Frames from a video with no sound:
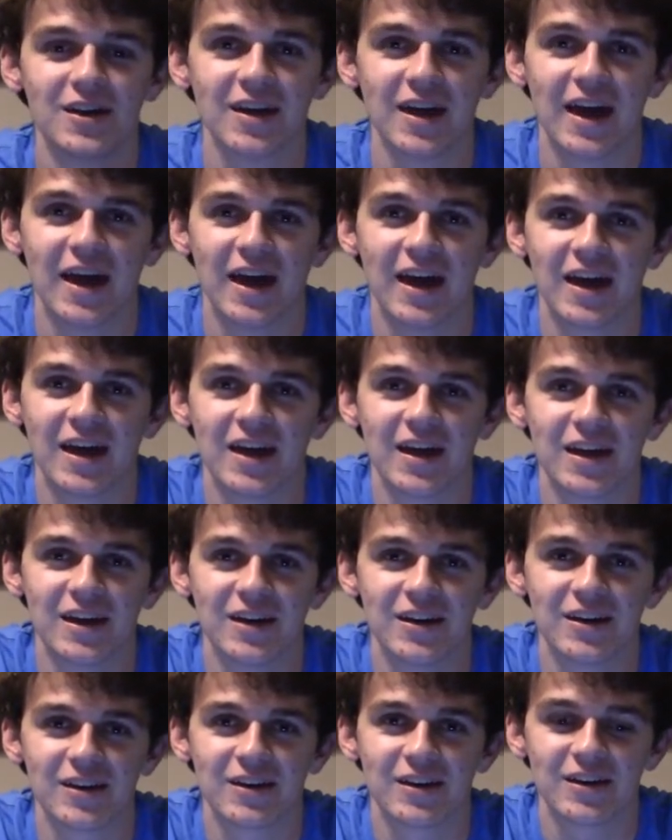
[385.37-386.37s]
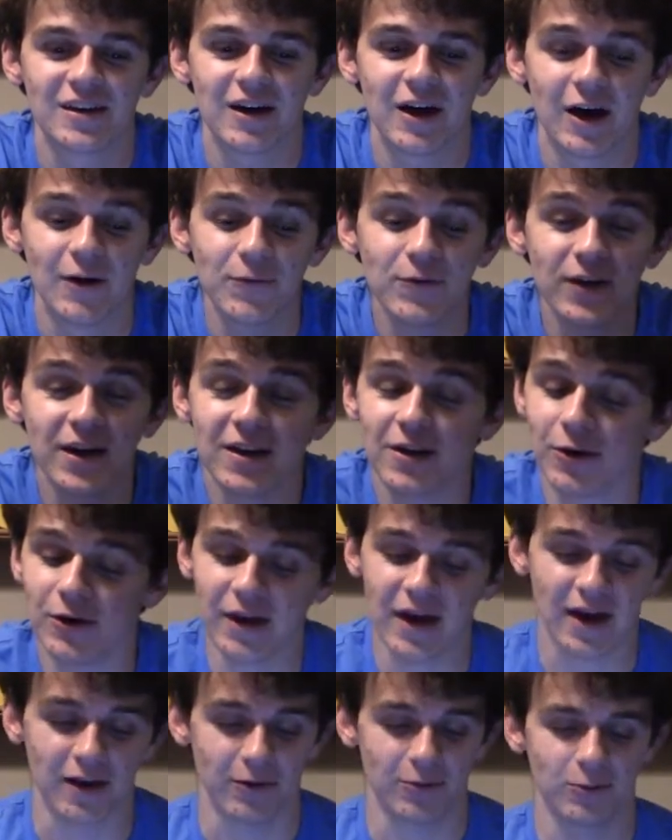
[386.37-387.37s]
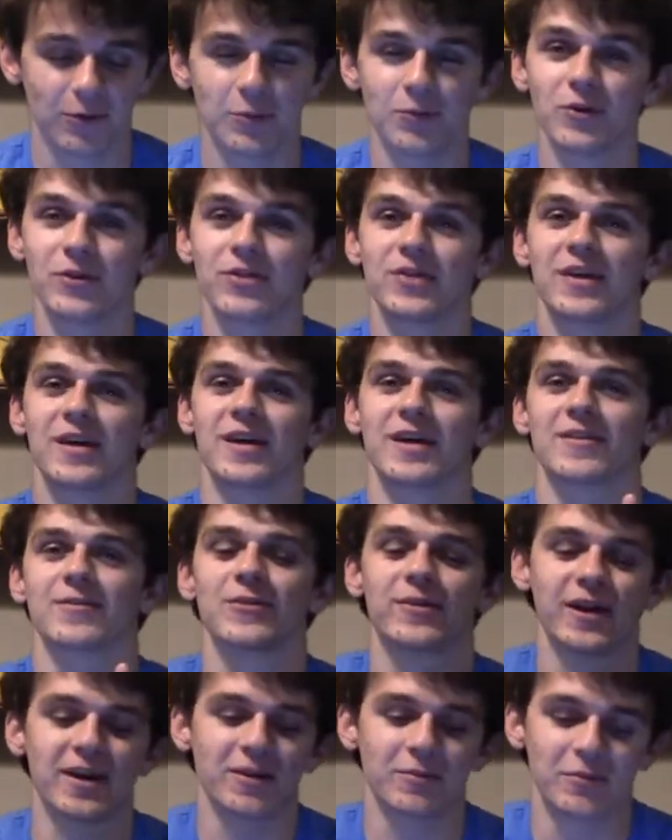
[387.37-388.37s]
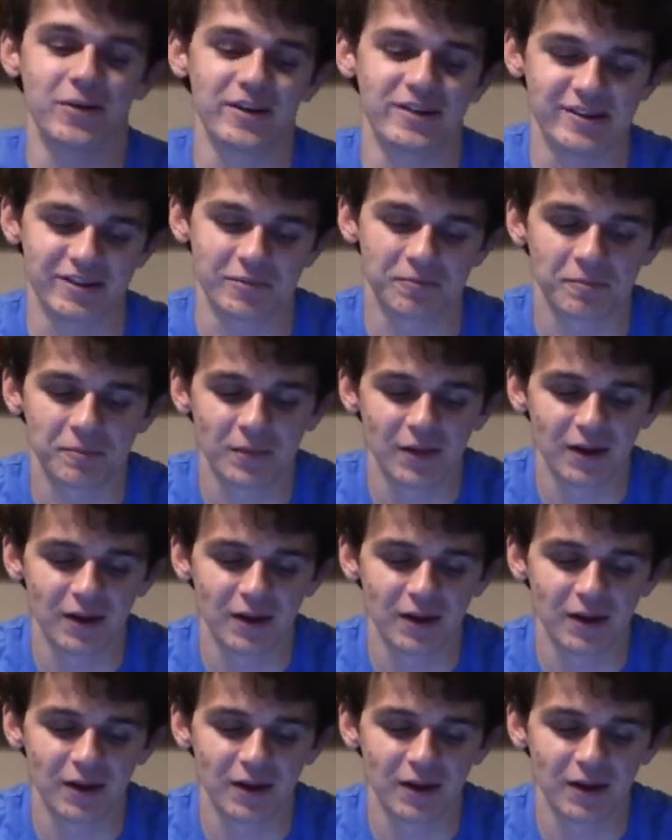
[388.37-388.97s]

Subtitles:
And I forgot, oh yeah, one more thing. Forgot to mention.